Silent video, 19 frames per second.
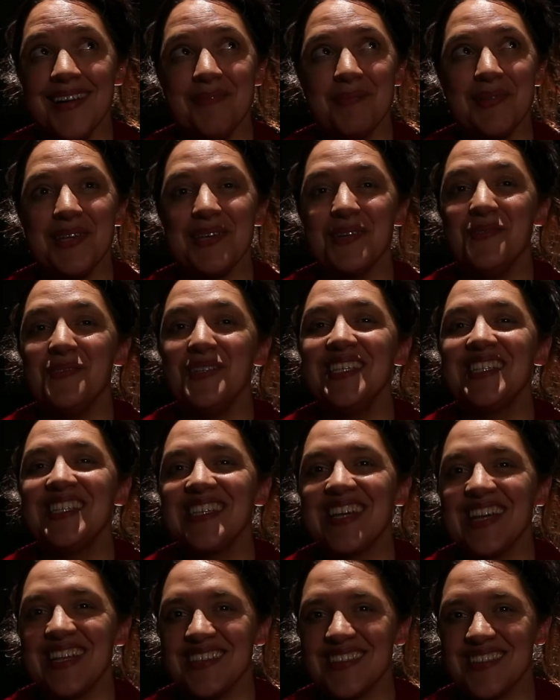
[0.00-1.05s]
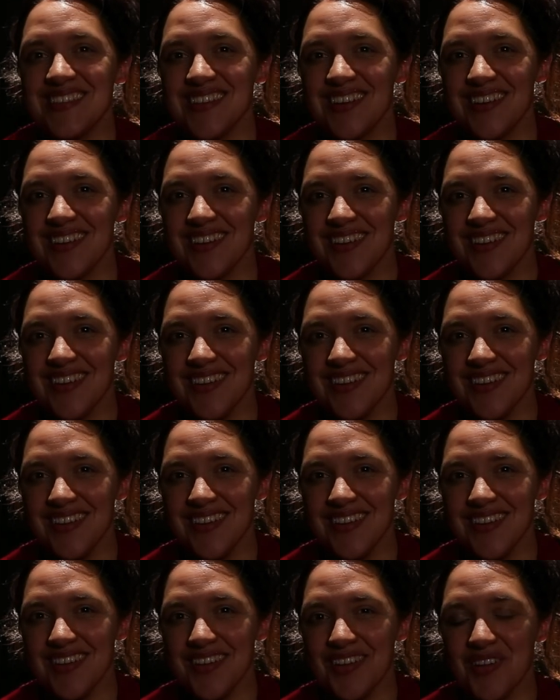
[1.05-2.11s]
But your wee chancer
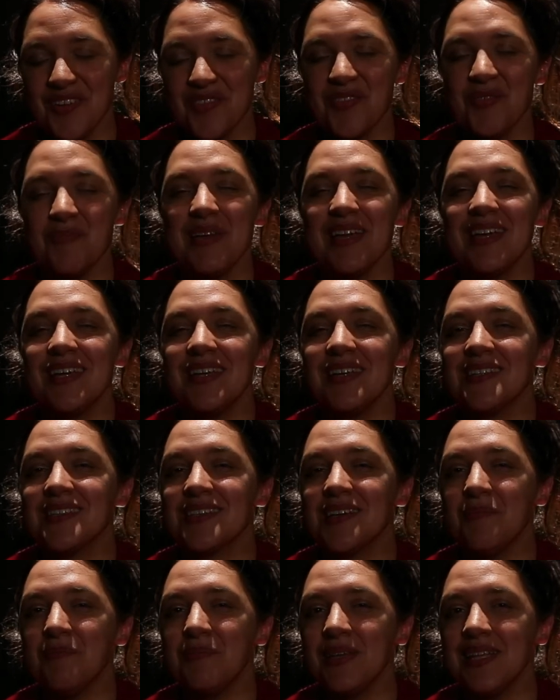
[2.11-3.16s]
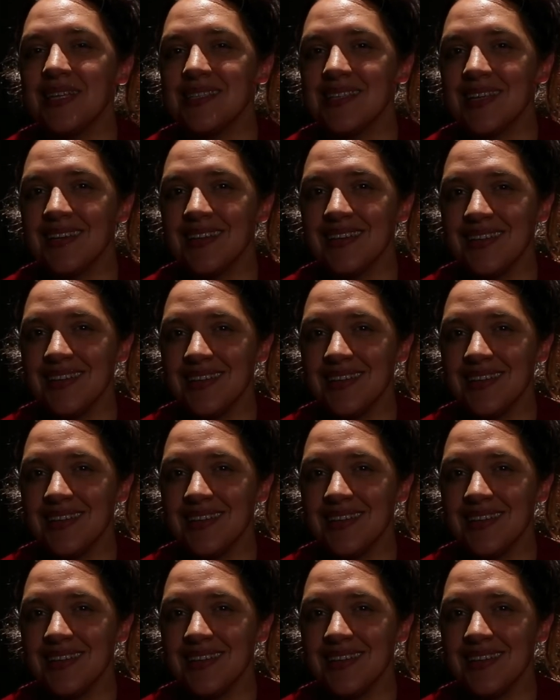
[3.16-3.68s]
for making us complicit,